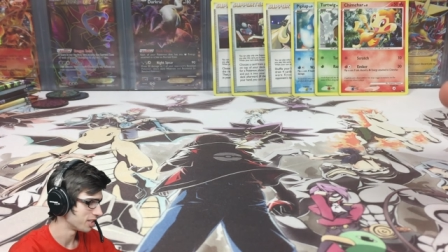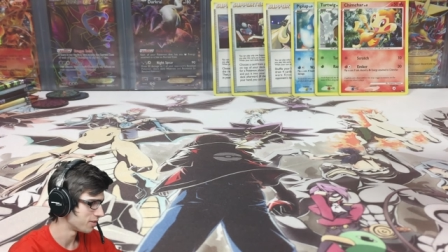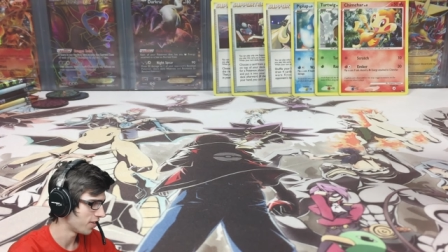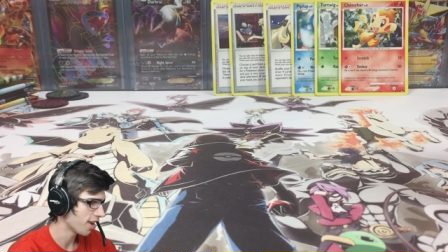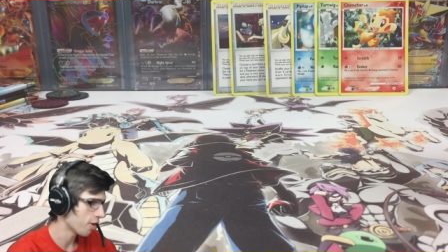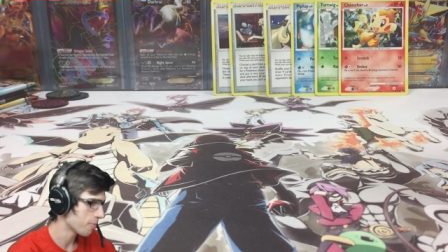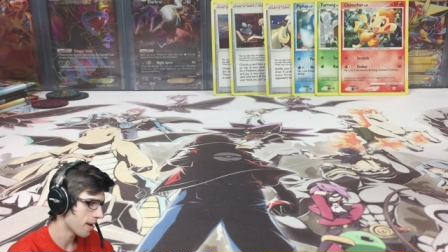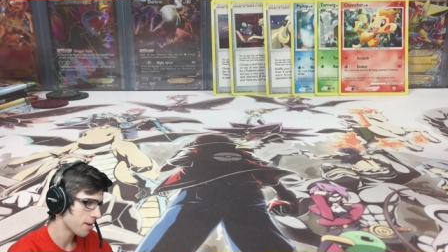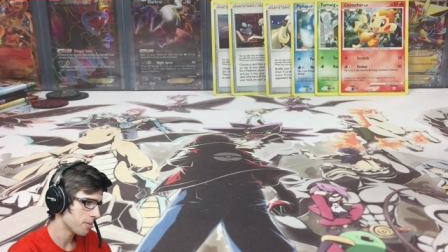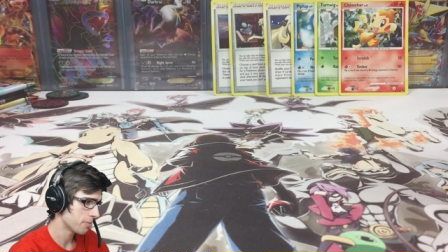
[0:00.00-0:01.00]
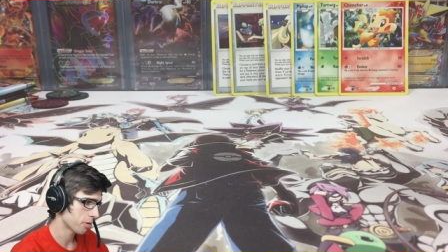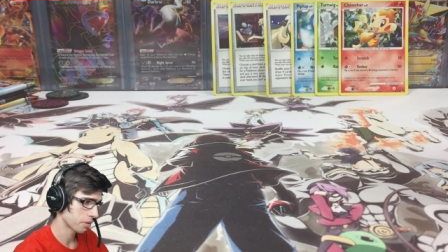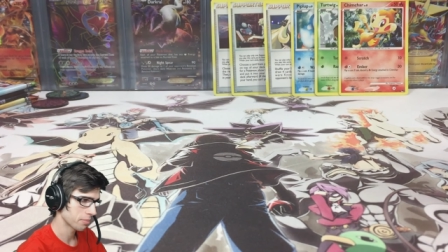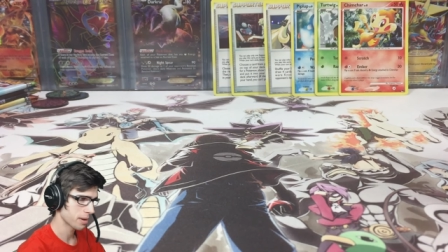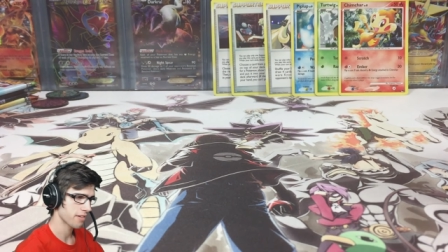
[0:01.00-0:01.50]
This video may be
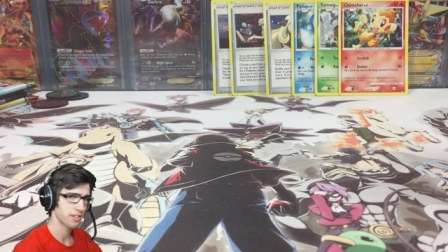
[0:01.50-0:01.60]
probably about